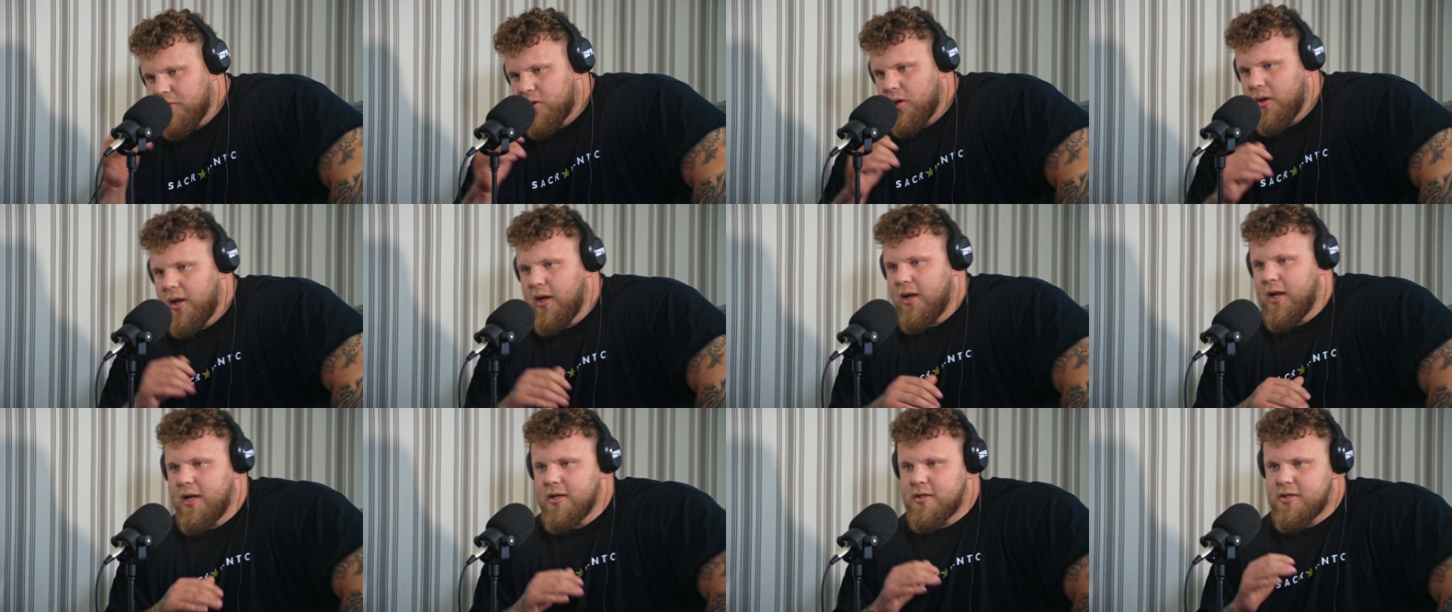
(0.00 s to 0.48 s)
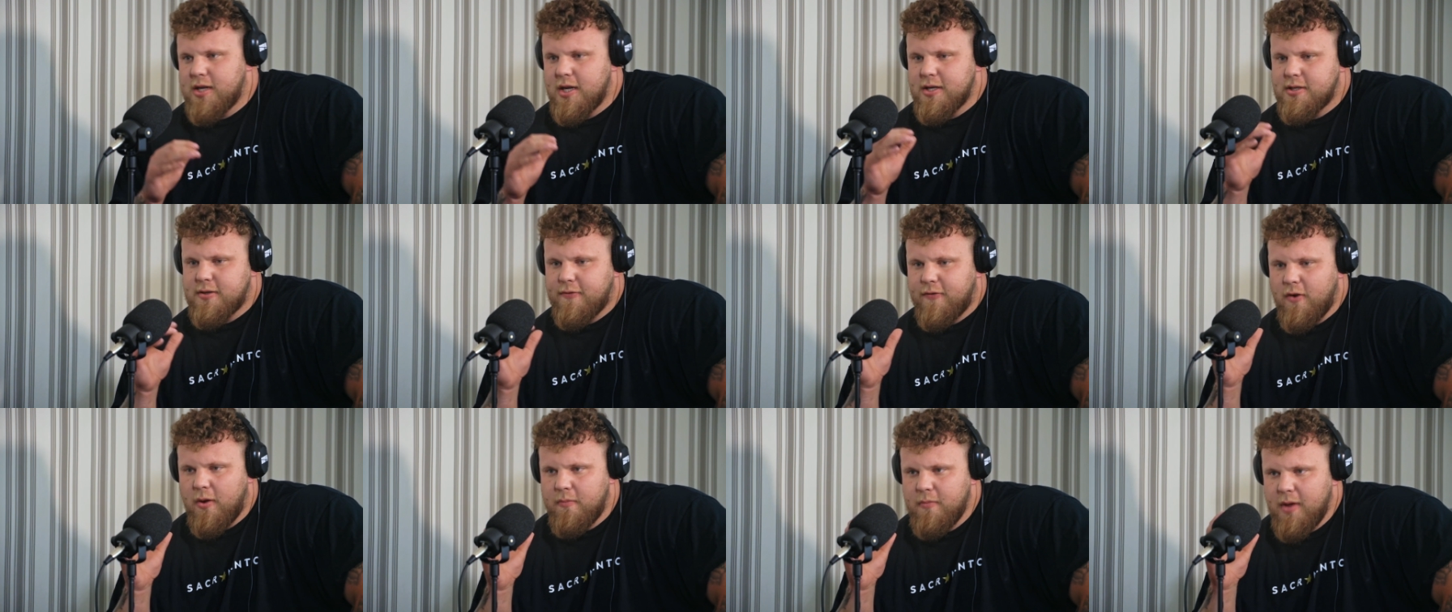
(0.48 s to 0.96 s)
to it. It's
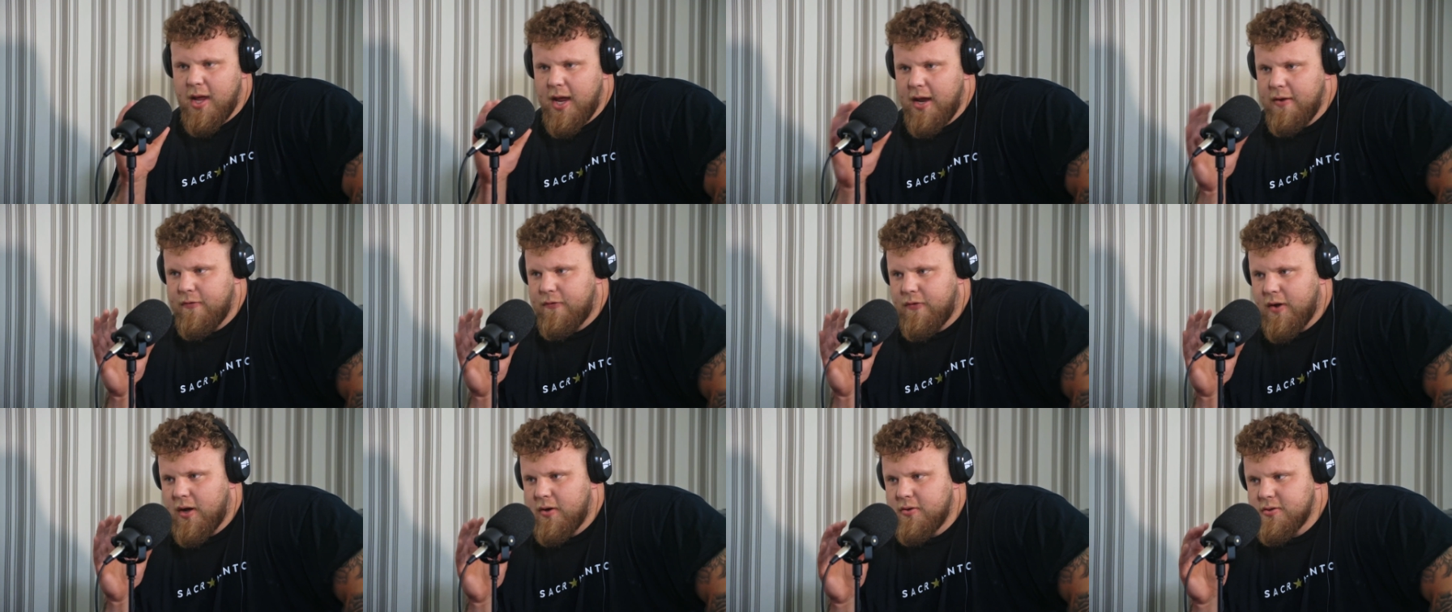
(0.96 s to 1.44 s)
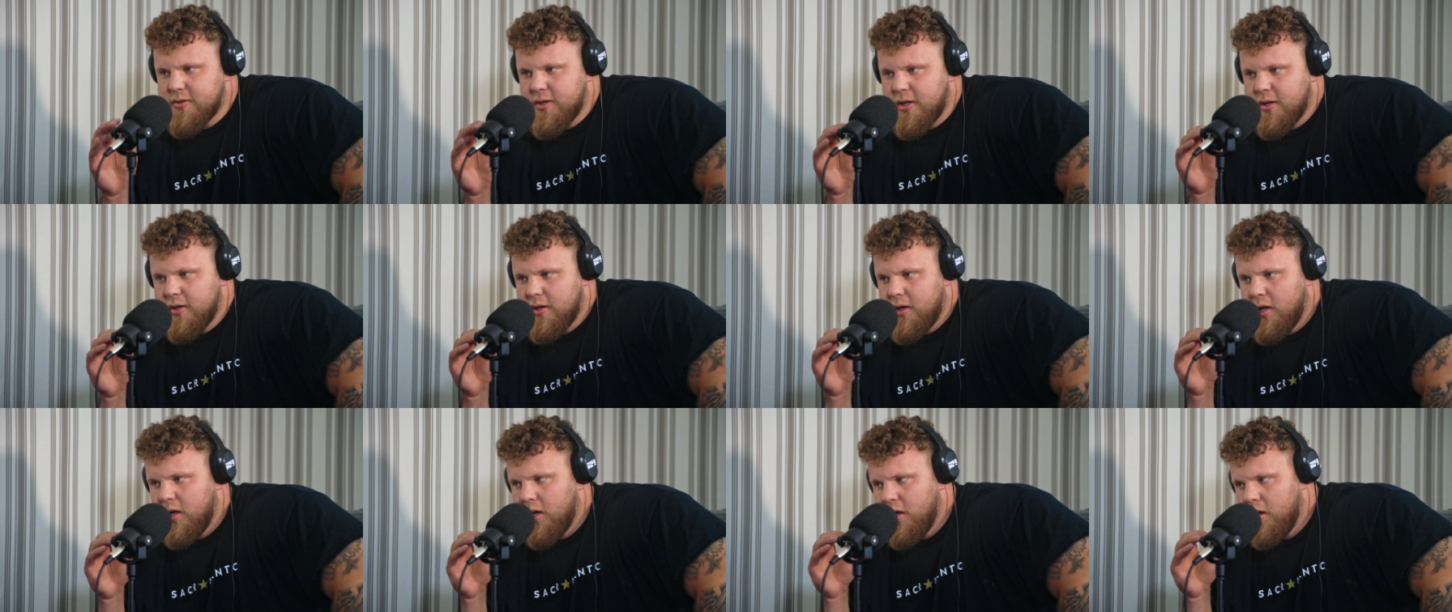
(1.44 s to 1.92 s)
just from
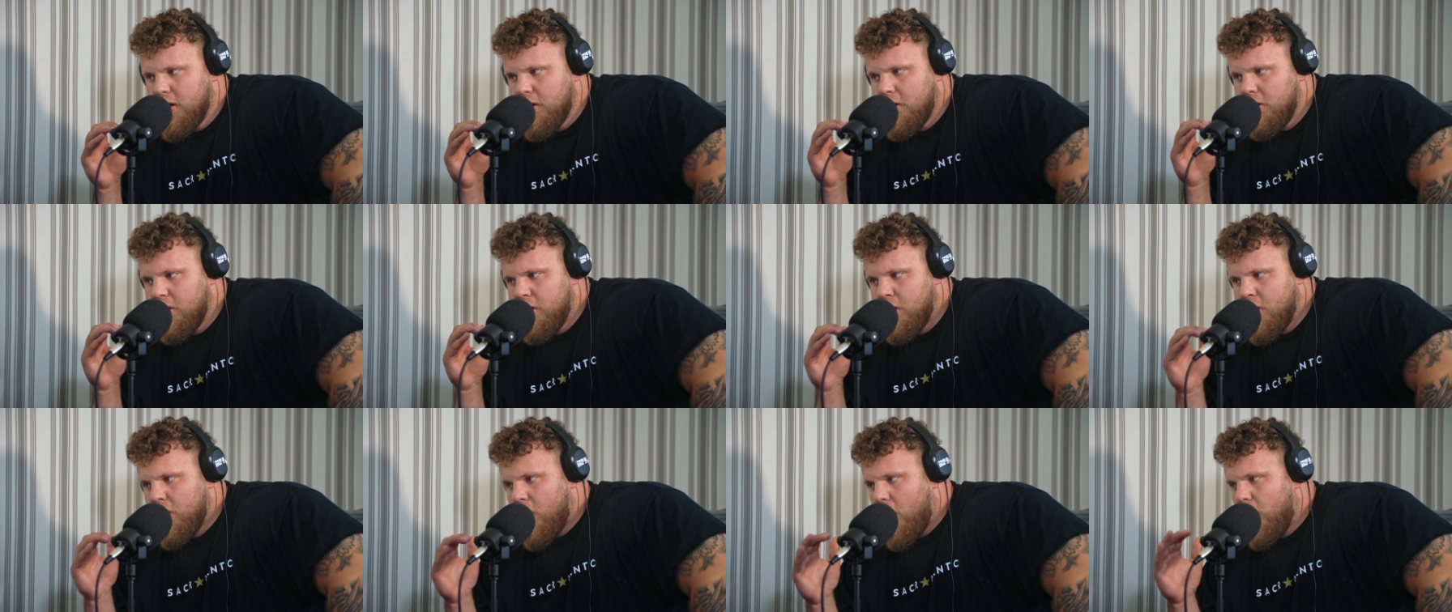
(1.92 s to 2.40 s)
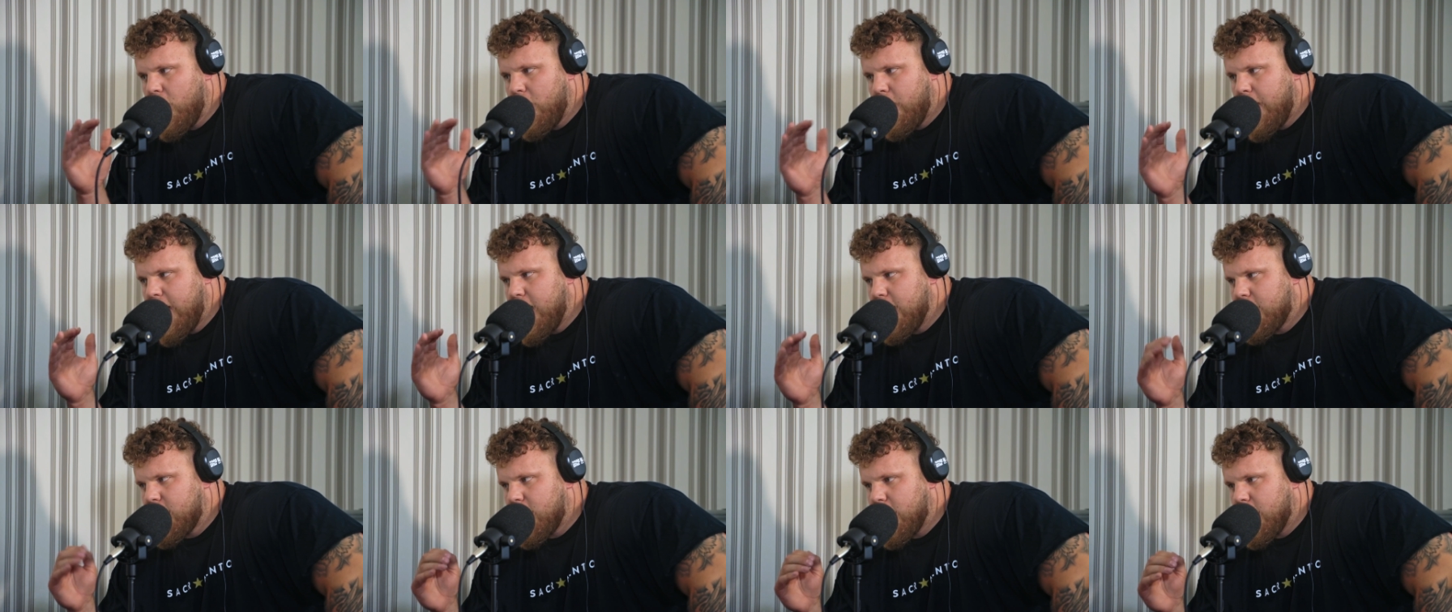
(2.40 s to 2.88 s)
8,000 all the
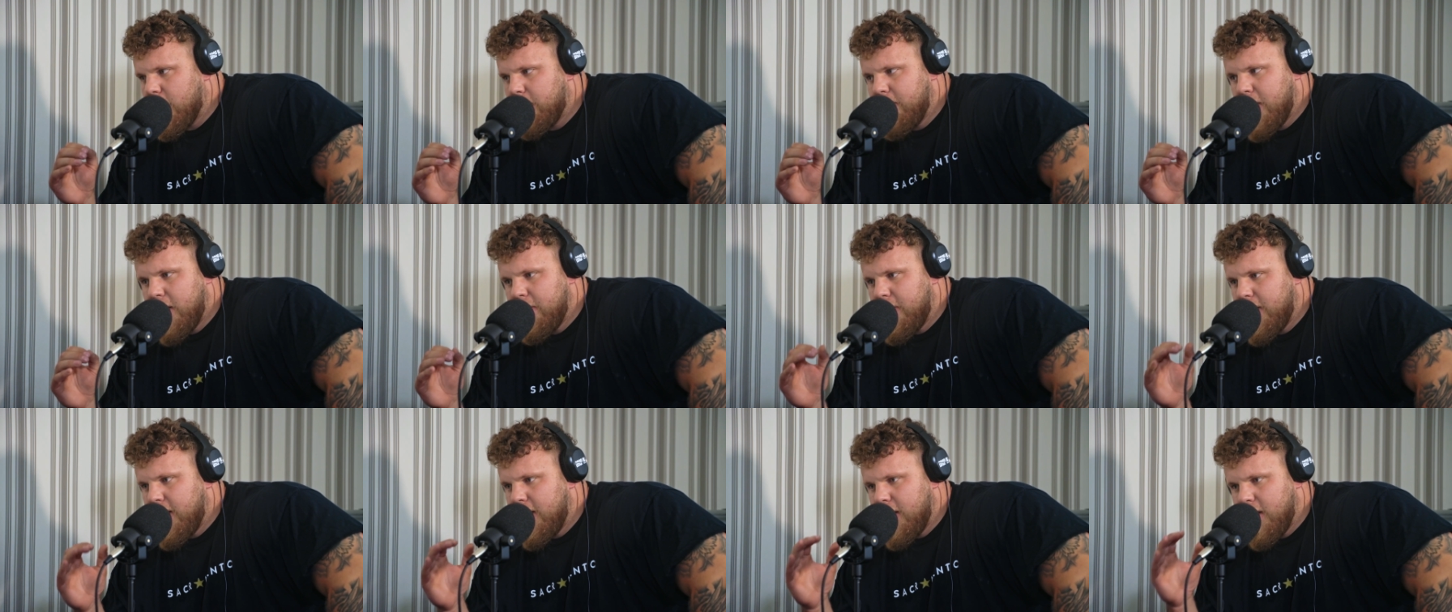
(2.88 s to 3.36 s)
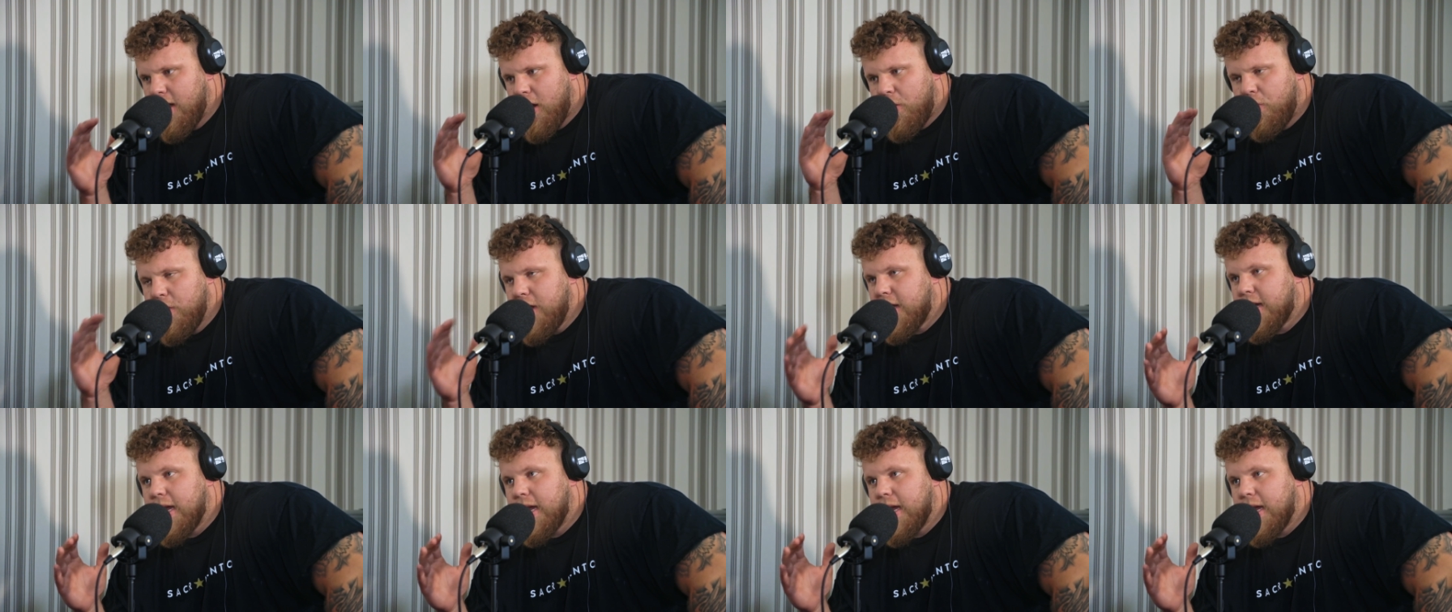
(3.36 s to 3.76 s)
way till maybe a week